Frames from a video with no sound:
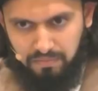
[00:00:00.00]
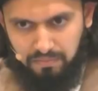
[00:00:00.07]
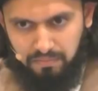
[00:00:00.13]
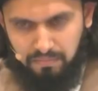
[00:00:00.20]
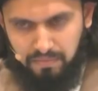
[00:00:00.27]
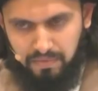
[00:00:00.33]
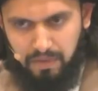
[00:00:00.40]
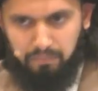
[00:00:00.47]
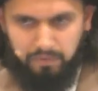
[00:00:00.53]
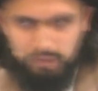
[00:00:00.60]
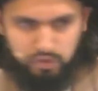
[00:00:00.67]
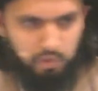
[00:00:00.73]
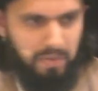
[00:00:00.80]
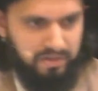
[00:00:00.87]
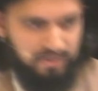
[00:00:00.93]
Now, let's
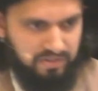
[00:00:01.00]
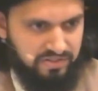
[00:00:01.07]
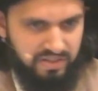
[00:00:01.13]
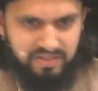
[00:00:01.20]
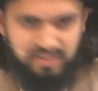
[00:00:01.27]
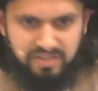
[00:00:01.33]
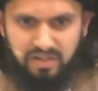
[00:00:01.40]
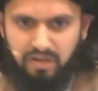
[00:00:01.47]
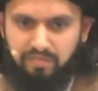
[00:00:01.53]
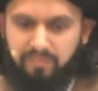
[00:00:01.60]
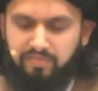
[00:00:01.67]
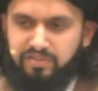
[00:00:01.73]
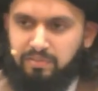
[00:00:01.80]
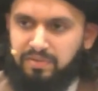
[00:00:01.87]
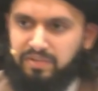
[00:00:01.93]
go back to this idea of
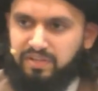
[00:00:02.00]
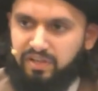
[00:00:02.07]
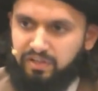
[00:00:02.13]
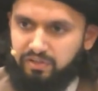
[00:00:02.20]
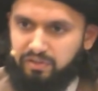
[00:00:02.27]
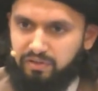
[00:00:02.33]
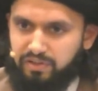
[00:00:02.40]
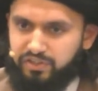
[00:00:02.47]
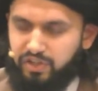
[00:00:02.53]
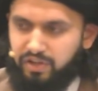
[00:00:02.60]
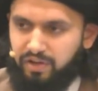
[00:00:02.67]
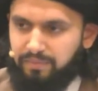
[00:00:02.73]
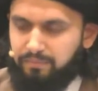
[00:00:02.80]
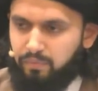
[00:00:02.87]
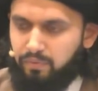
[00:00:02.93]
somebody getting a shot
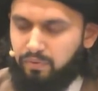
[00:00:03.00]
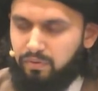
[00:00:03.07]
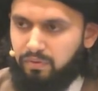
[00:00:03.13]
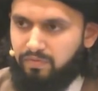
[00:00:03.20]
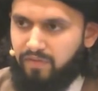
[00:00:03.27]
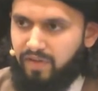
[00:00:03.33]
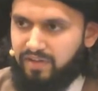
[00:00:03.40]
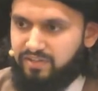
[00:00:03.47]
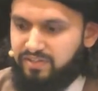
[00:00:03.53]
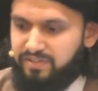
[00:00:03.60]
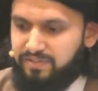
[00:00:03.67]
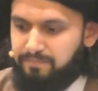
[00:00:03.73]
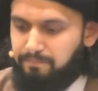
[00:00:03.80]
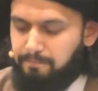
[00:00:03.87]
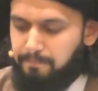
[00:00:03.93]
or a vaccine.
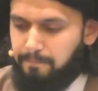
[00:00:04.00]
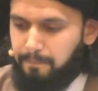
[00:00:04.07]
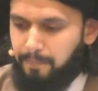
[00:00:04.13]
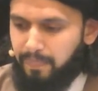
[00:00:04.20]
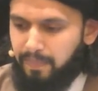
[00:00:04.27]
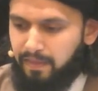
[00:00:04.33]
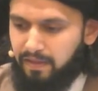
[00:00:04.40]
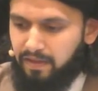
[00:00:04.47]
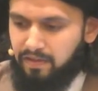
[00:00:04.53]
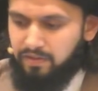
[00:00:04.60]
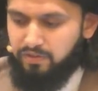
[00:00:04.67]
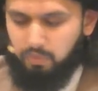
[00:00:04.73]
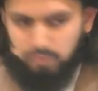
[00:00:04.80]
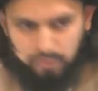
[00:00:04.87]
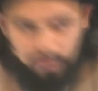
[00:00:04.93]

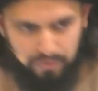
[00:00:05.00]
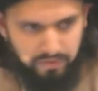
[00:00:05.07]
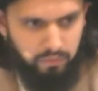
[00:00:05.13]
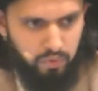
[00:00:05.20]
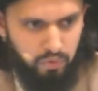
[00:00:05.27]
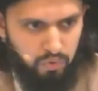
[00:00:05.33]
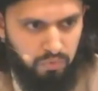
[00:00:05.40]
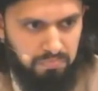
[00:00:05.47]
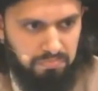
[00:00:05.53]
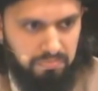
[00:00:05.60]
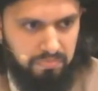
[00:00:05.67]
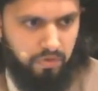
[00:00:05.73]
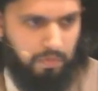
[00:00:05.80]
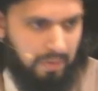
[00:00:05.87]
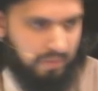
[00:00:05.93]
So they're in the room,
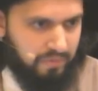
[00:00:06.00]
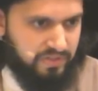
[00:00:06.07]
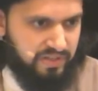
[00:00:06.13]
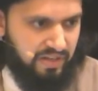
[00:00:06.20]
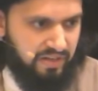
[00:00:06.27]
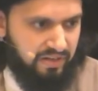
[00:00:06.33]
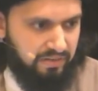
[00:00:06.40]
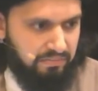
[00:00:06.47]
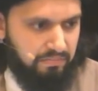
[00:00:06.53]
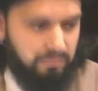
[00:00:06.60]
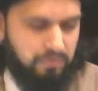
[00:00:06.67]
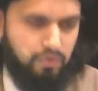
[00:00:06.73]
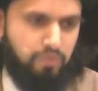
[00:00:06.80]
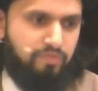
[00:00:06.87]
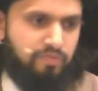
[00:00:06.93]
they're about to get it,
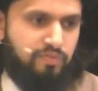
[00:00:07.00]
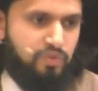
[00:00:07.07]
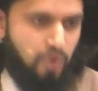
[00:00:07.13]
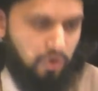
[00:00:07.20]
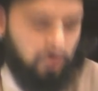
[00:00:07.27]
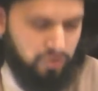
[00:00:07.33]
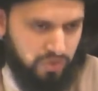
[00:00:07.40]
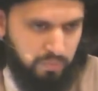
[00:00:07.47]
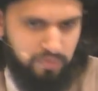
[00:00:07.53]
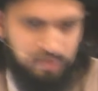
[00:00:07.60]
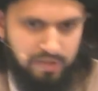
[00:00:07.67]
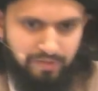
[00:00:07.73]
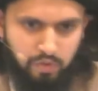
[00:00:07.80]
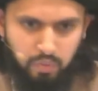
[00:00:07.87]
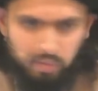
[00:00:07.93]
so you've talked to them with
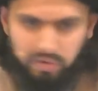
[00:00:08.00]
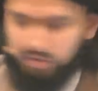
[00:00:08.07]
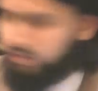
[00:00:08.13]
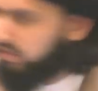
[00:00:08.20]
loving words,